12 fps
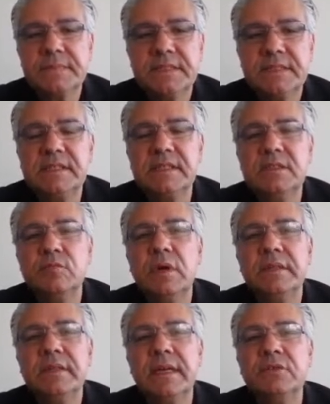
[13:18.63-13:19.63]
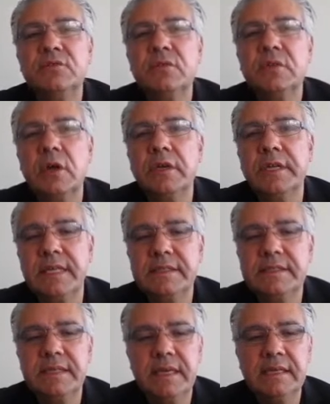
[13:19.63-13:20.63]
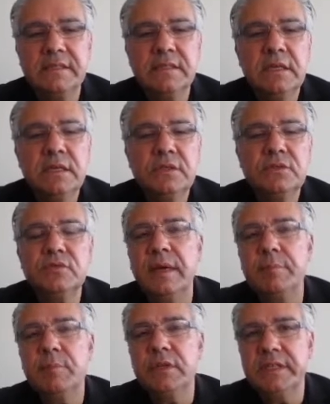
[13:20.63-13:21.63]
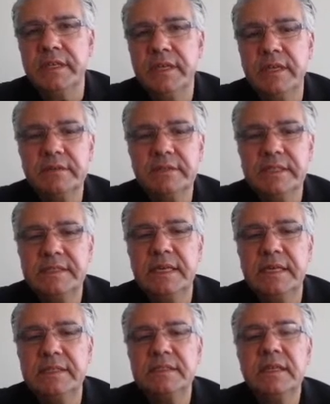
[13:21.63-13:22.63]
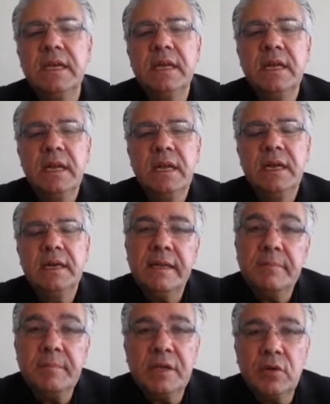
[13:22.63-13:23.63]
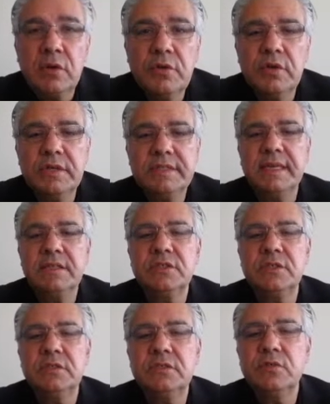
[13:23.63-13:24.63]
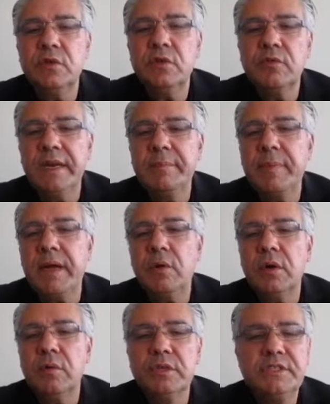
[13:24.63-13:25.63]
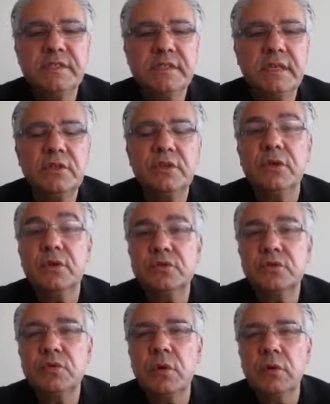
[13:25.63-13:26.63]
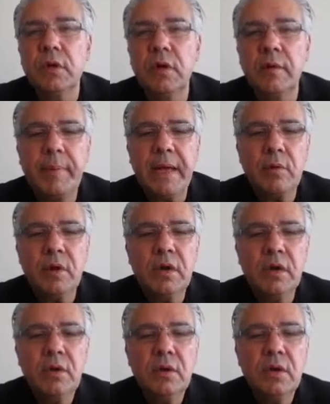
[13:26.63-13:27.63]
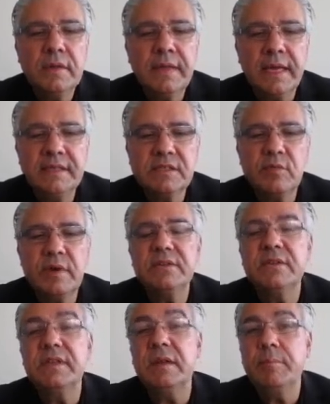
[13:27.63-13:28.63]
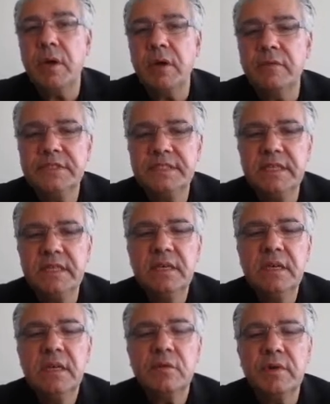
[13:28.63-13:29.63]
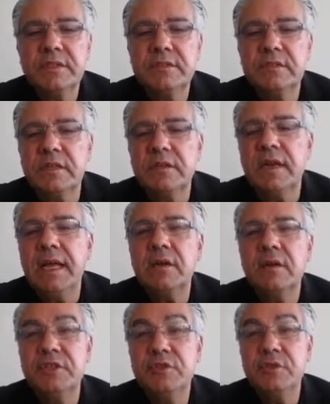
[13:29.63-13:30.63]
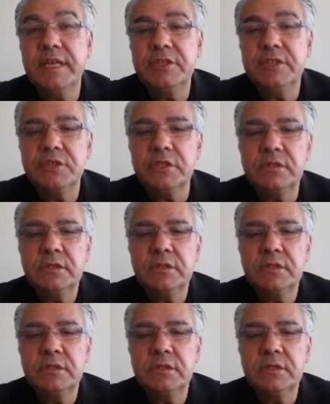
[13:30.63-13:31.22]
This is what Andrew Carnegie says to Napoleon Hill. He says, let me call your attention to a great power which is under your control, a power that is greater than poverty, greater than the lack of education,